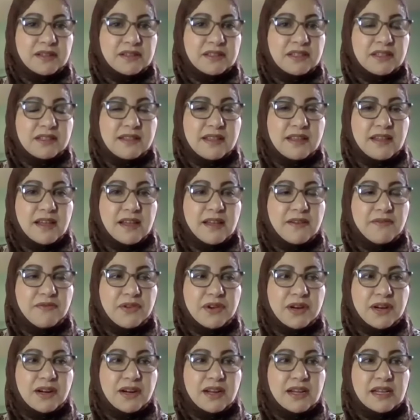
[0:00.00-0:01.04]
Did you
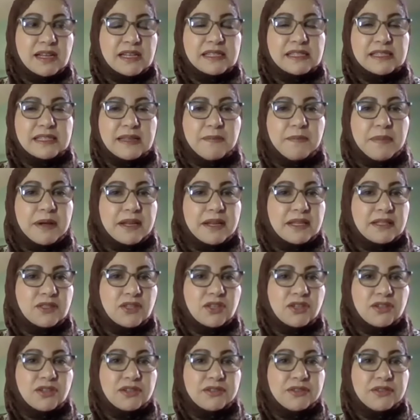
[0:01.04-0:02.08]
ever somebody
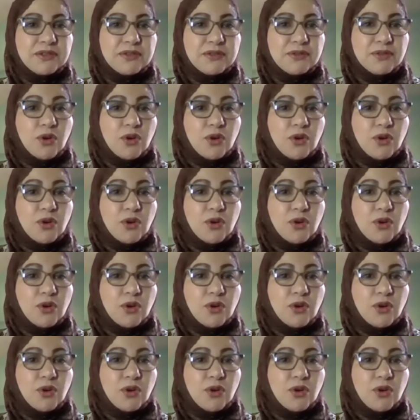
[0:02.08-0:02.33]
told you,